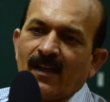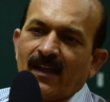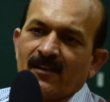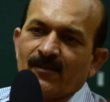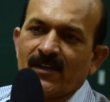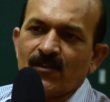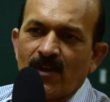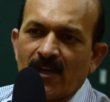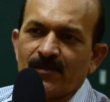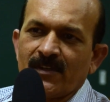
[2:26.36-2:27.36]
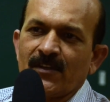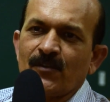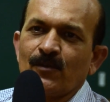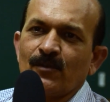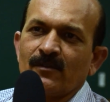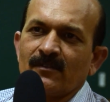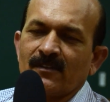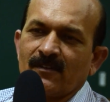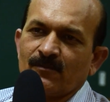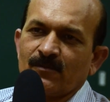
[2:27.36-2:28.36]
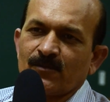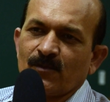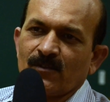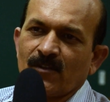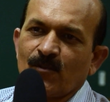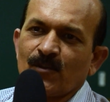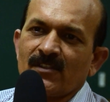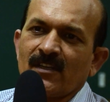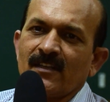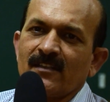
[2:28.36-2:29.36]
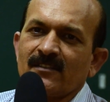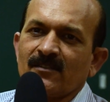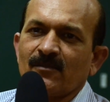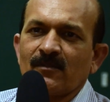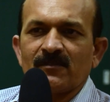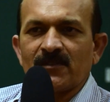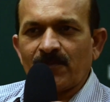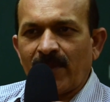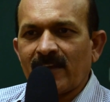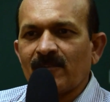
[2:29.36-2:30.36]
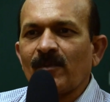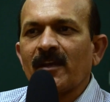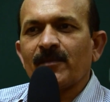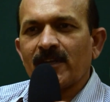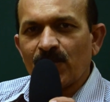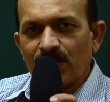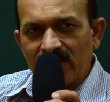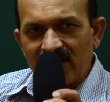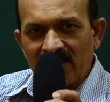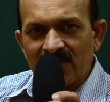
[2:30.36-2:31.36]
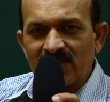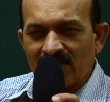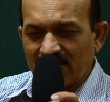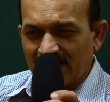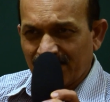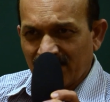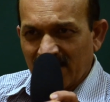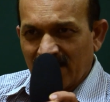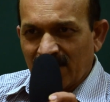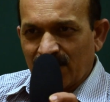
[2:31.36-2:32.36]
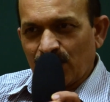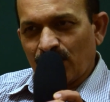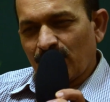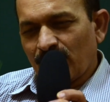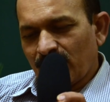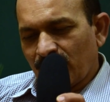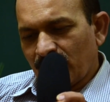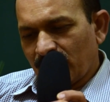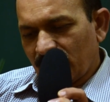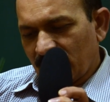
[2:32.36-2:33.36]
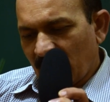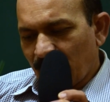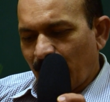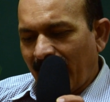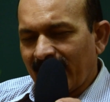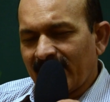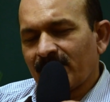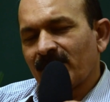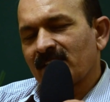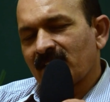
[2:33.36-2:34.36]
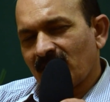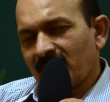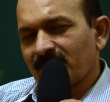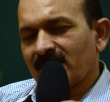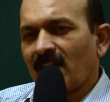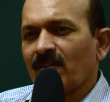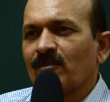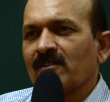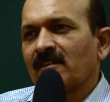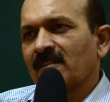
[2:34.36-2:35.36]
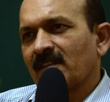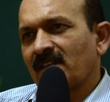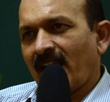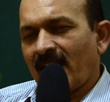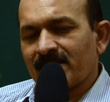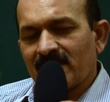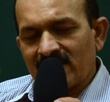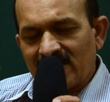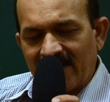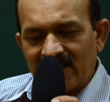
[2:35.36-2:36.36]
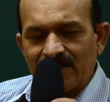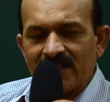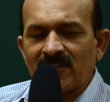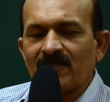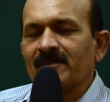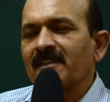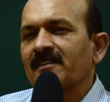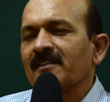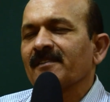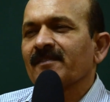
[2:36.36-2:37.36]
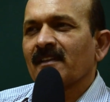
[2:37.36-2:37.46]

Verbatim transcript: and when you have new um, so the question is in fact why we do research so some finding which comes out it helps the scientific community